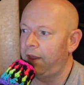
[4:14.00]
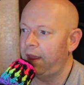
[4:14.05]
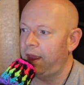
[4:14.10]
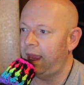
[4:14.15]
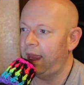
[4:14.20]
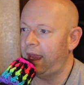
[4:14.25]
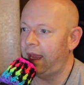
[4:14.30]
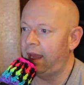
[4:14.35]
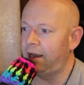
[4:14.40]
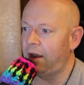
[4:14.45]

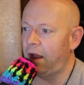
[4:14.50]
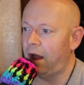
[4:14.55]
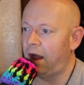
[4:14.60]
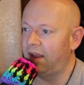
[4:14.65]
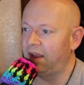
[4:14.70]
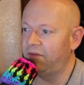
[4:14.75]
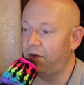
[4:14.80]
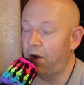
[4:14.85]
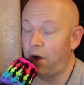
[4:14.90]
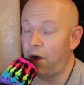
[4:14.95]
and
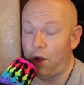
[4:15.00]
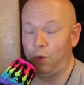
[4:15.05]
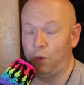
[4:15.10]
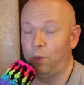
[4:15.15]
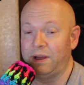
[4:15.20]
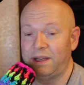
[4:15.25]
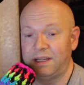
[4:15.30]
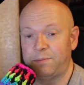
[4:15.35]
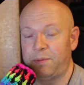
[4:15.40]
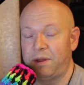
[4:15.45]
I've
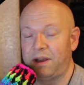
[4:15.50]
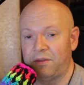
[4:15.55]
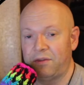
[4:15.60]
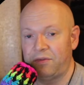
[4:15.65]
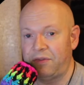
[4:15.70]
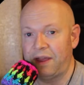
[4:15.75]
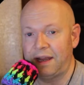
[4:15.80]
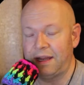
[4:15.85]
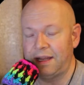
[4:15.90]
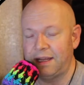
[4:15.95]
always been a
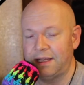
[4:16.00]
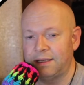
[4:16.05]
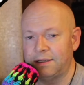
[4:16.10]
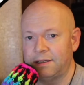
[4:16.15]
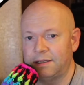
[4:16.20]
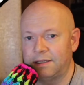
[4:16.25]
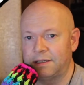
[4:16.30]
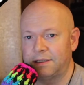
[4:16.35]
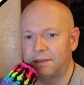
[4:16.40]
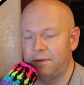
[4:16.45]
fan of
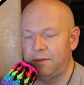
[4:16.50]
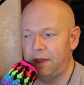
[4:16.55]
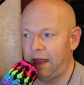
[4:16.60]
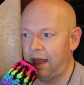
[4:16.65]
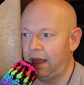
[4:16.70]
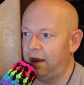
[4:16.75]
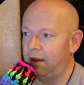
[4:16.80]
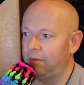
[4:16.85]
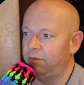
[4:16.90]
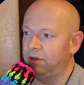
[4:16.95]
his,
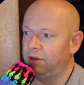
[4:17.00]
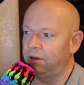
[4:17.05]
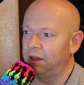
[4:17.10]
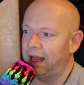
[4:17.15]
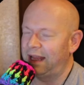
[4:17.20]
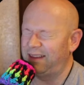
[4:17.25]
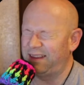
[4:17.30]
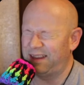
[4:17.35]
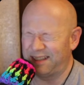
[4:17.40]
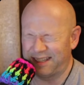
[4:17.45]
and I'm
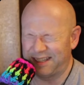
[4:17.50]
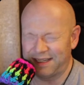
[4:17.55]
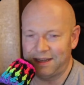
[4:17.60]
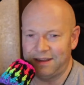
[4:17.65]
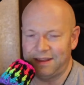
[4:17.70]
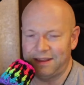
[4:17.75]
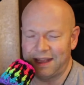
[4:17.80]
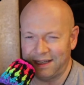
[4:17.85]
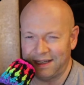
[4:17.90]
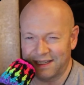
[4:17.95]
glad to see
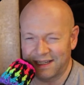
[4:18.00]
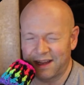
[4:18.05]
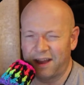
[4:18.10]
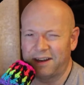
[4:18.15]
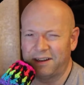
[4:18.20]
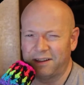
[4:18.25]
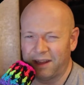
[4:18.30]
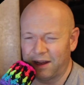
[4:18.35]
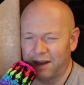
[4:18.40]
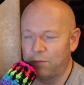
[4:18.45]
that he's
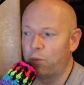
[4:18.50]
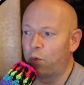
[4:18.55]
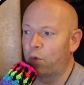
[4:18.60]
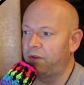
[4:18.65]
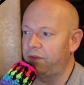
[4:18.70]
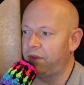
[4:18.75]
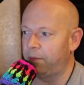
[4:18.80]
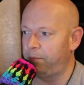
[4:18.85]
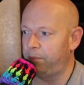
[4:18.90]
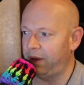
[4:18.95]
kind of like more
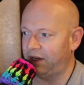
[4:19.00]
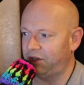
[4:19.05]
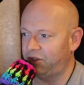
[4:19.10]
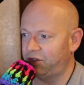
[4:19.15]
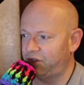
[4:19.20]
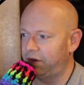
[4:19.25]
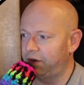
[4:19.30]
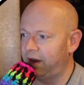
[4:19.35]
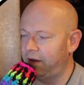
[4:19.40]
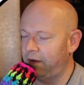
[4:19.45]
in the
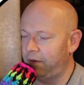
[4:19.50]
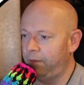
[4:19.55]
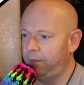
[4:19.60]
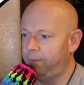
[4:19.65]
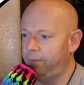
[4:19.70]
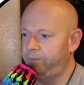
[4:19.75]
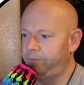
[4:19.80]
picture now.